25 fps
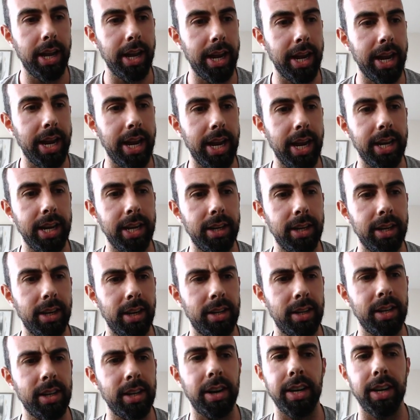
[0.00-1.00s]

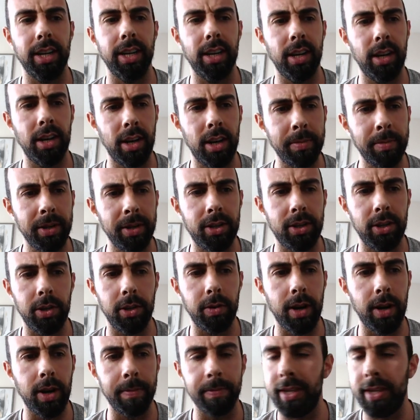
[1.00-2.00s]
Number
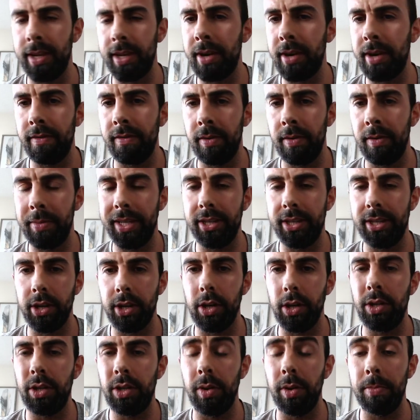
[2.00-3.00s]
two, some governments are
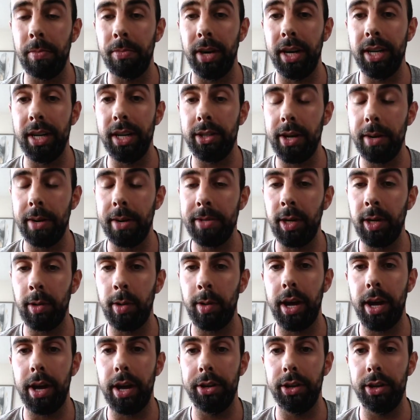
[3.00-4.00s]
going to embrace crypto
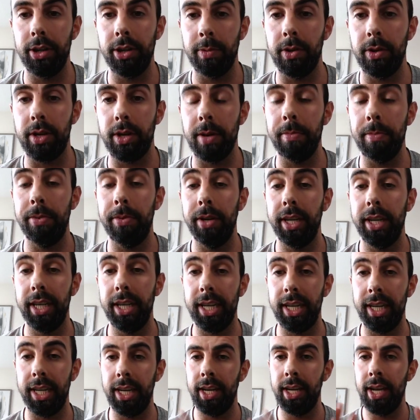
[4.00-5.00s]
while others will
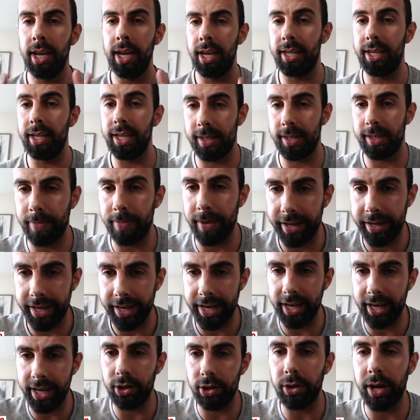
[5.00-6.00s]
completely dispel
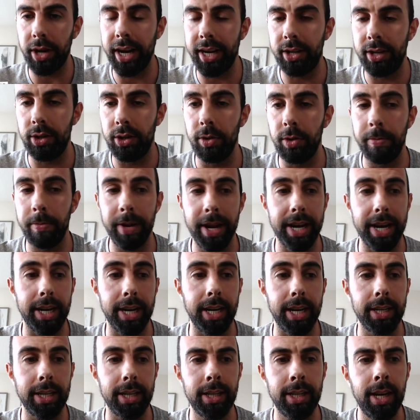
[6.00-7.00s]
it and try to ban
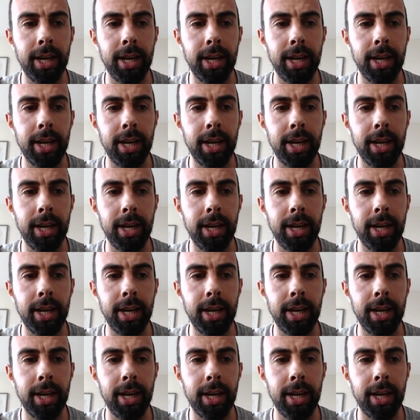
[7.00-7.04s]
it.